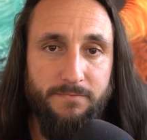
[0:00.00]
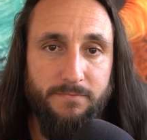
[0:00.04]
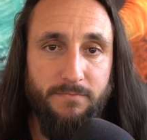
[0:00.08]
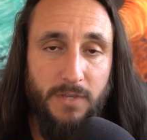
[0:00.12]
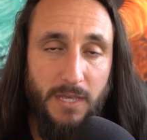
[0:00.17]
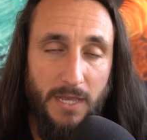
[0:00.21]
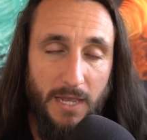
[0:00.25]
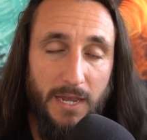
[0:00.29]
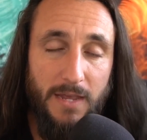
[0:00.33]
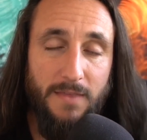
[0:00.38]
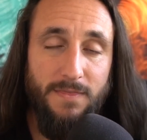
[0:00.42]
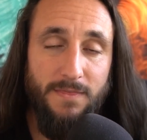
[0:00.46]

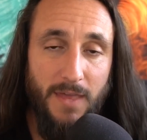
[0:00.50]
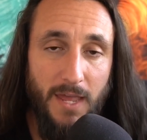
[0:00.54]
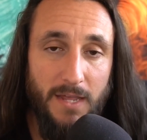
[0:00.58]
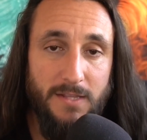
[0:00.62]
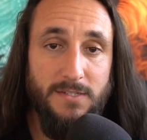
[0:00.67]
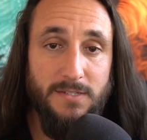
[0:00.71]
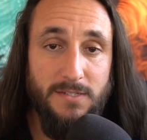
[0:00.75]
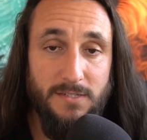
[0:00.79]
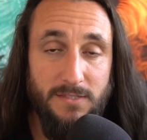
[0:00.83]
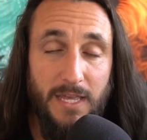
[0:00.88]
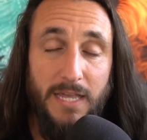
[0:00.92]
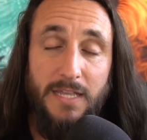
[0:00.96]
Okay, and
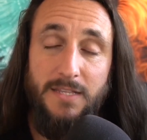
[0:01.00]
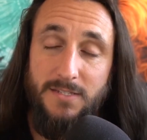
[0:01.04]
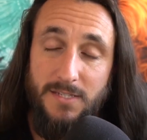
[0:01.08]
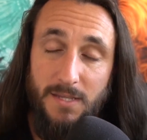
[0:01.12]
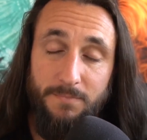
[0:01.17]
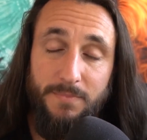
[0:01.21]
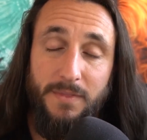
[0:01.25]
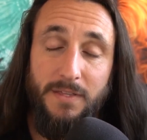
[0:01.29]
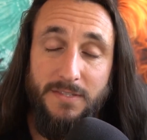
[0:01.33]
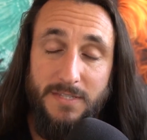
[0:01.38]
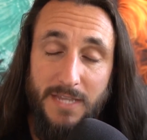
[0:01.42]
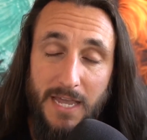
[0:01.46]
that's
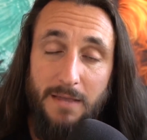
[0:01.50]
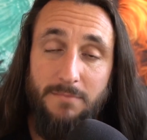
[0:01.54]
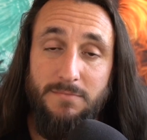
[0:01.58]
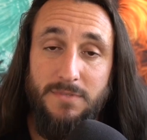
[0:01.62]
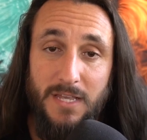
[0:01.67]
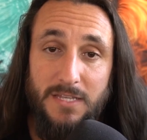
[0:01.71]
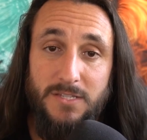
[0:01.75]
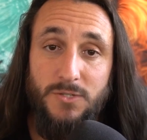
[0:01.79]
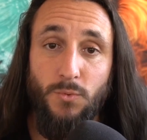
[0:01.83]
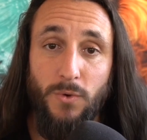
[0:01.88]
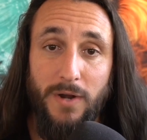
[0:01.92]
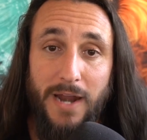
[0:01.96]
sometimes
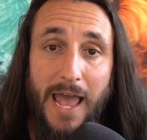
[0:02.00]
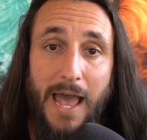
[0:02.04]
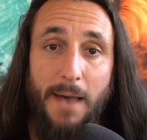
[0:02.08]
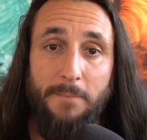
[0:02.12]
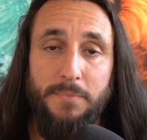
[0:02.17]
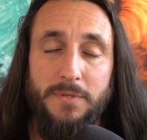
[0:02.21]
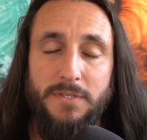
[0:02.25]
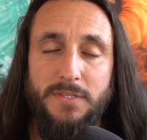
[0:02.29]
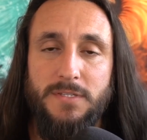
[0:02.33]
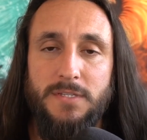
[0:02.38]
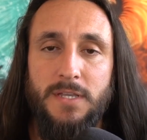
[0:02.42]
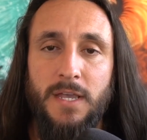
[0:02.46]
that's what
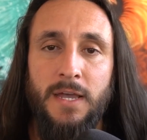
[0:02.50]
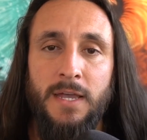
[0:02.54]
happens.